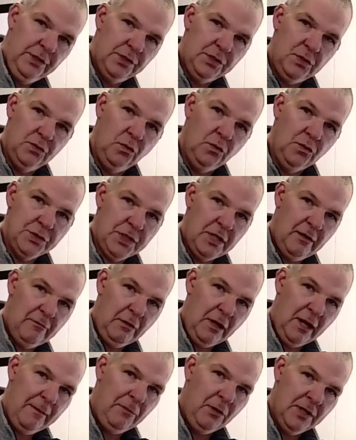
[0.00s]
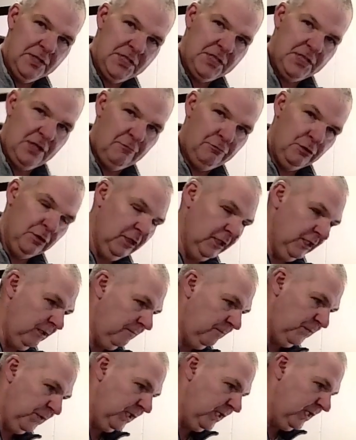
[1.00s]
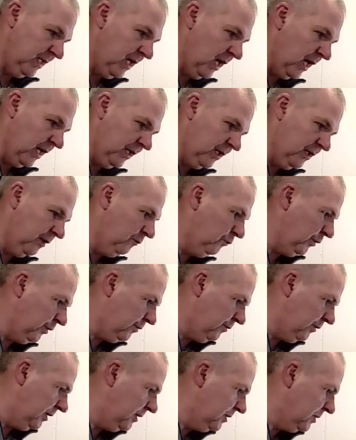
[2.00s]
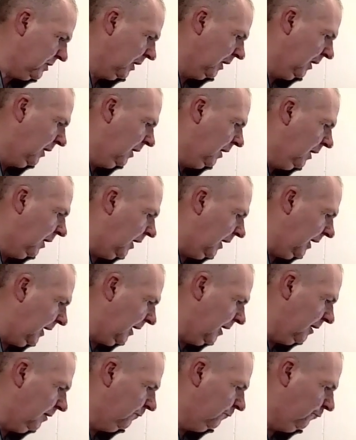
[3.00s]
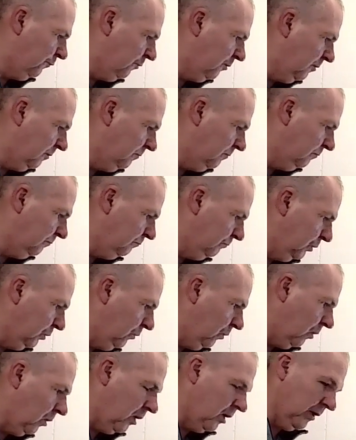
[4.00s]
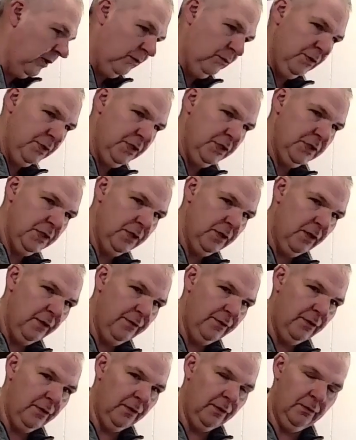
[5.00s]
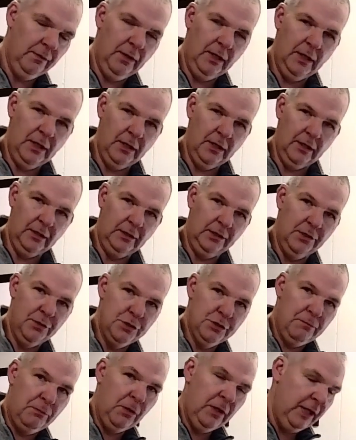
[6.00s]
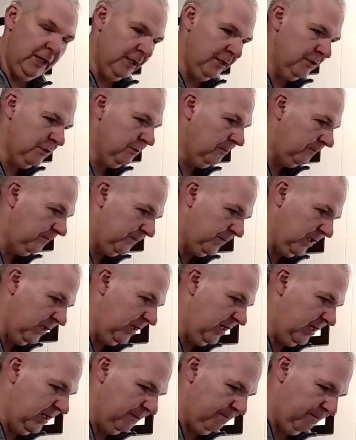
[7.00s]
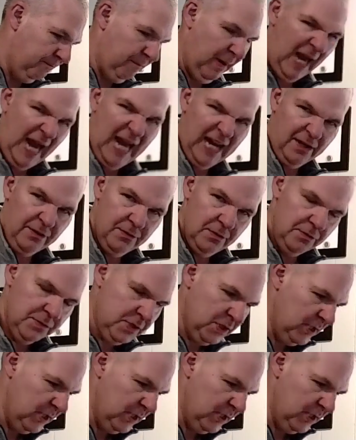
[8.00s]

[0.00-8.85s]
the tools up, I bought separately. They did not come with this. I got them from Blue Hawk, which is another Lowe's brand. I had a pack of those